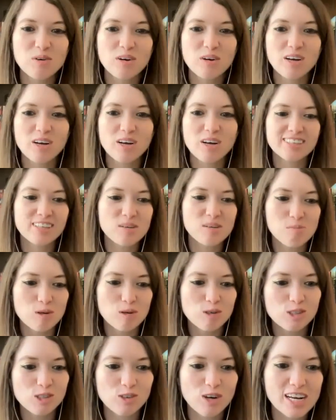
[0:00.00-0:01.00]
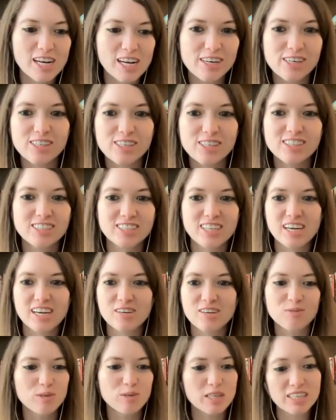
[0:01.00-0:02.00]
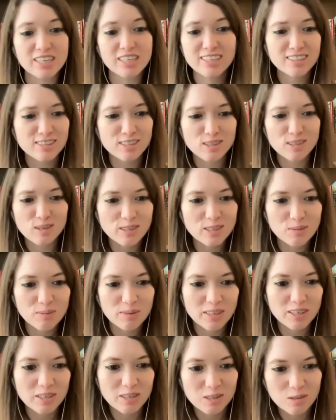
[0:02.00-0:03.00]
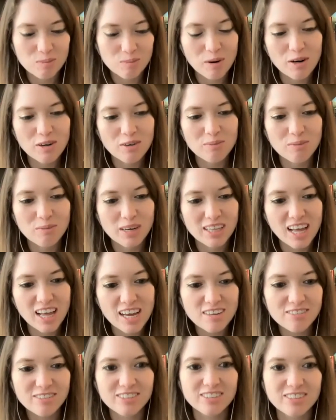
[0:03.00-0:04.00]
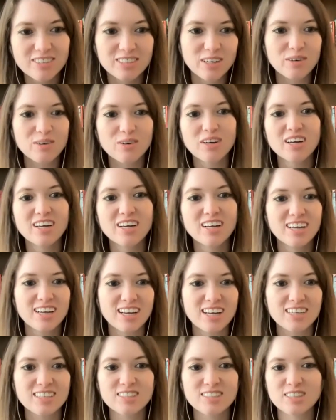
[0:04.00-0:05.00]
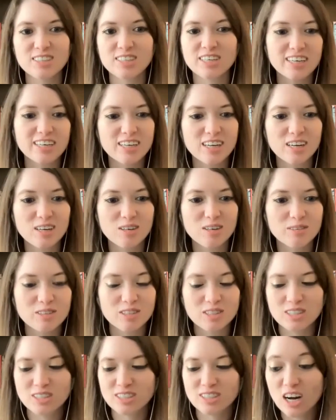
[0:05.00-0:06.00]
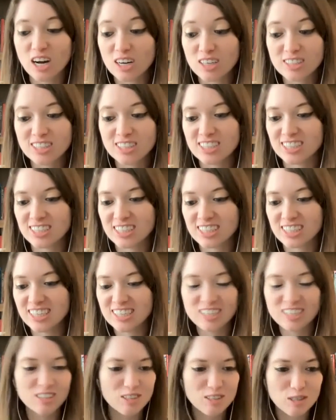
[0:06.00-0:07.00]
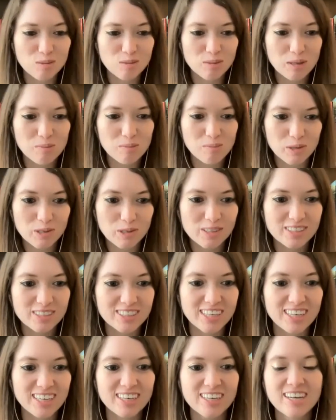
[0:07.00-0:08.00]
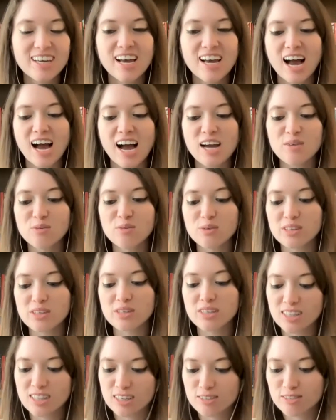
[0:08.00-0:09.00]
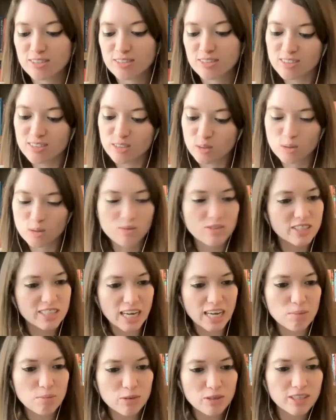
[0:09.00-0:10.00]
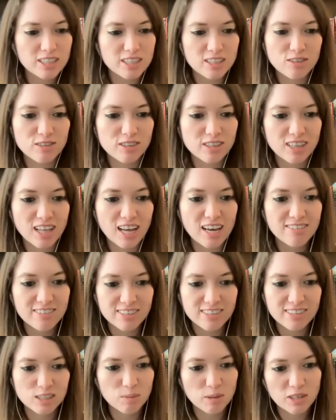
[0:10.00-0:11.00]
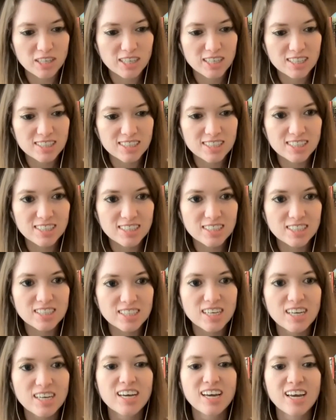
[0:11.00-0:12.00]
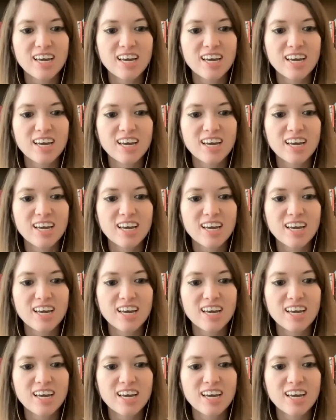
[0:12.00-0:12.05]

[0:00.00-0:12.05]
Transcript: well, I think like most writers, that reading has always been a huge part of my life. So as a kid, I was just constantly consuming books, and I really loved sort of sampling different life experiences.